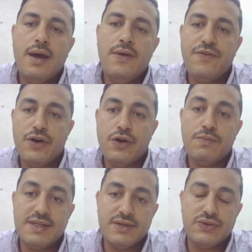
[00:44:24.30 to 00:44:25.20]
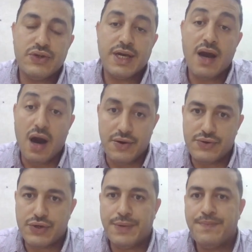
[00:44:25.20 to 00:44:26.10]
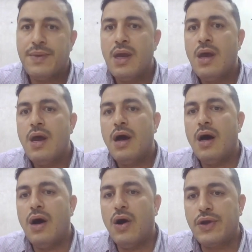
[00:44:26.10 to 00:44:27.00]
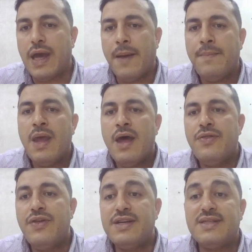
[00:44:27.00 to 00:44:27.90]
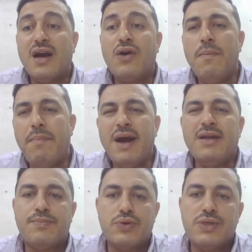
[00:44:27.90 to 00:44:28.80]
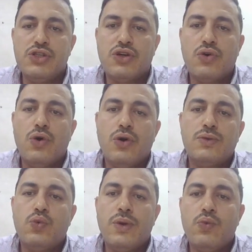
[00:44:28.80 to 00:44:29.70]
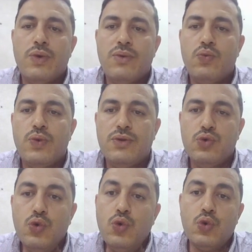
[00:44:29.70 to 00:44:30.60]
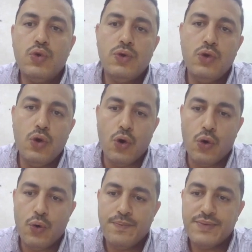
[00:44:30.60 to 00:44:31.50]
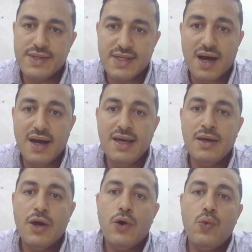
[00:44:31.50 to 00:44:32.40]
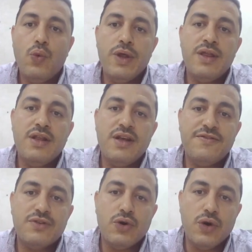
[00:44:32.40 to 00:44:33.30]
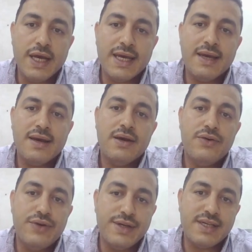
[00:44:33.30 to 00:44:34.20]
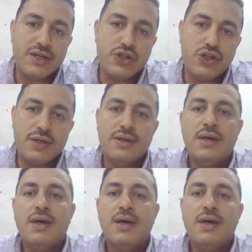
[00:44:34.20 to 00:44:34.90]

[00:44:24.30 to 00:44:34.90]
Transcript: inferior mesenteric artery. Okay, there is a combined procedure called when we do low tie with left colic resection,